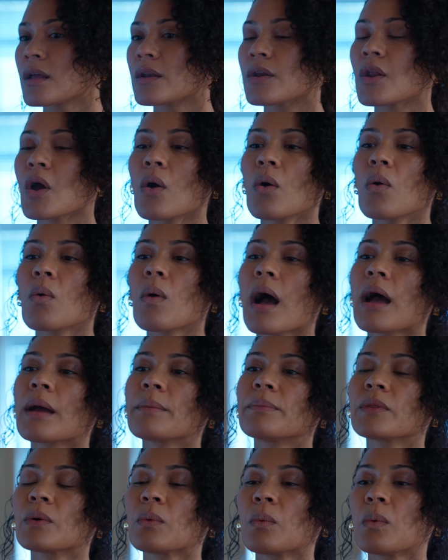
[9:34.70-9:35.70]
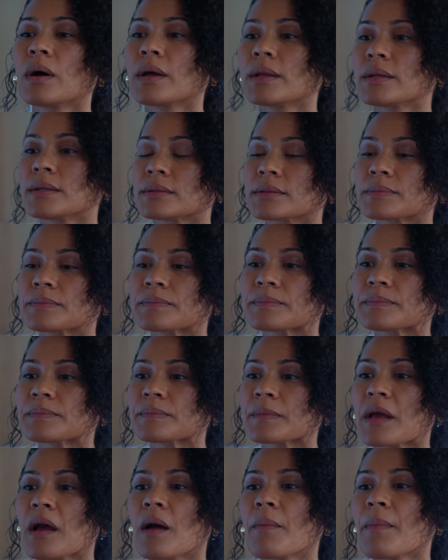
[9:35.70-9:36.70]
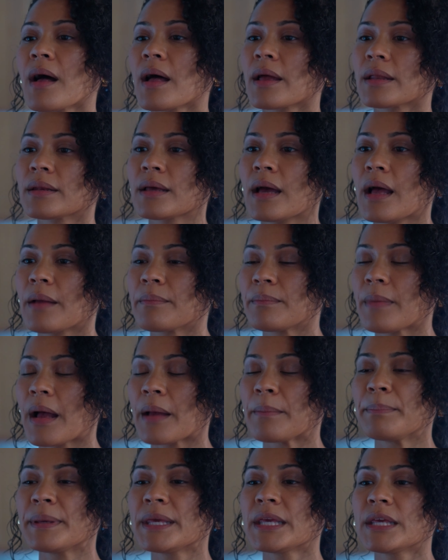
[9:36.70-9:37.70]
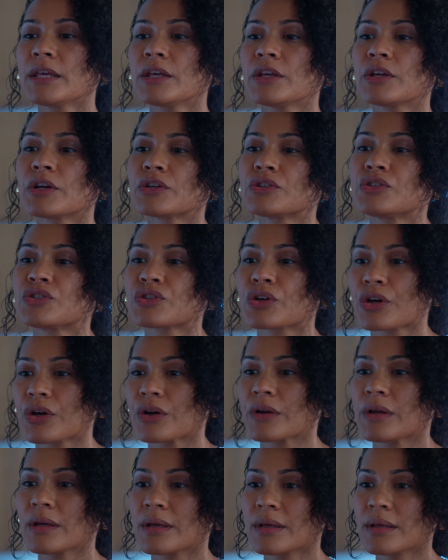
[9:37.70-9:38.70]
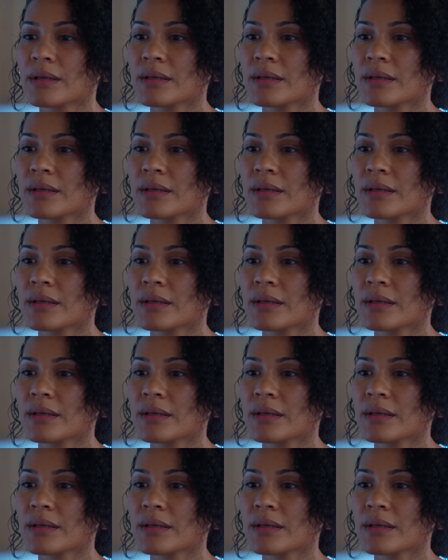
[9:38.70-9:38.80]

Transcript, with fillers: No, I'm the one. Come on, I'm, I'm being a jerk.